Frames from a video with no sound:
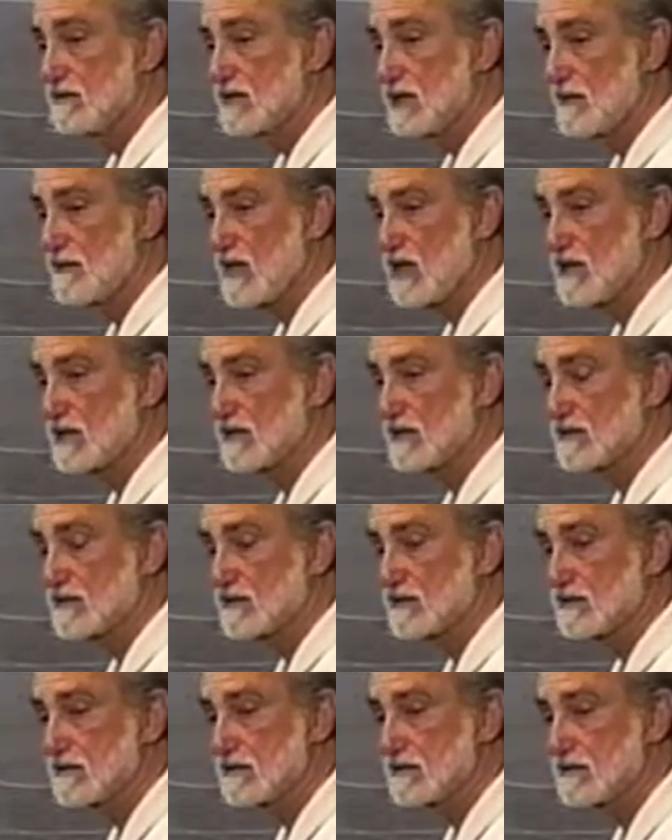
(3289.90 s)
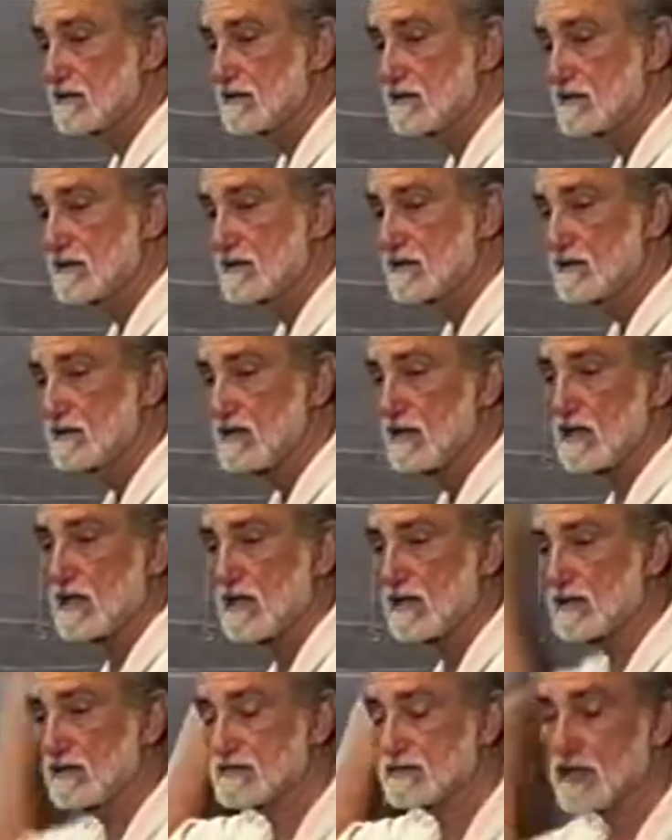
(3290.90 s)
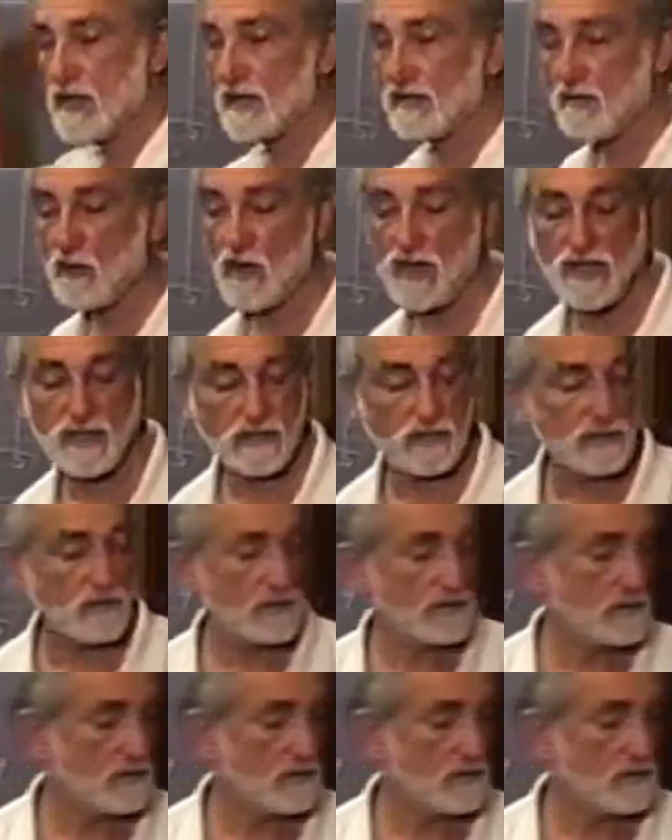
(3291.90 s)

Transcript: A monk. Yeah, it's out of whack.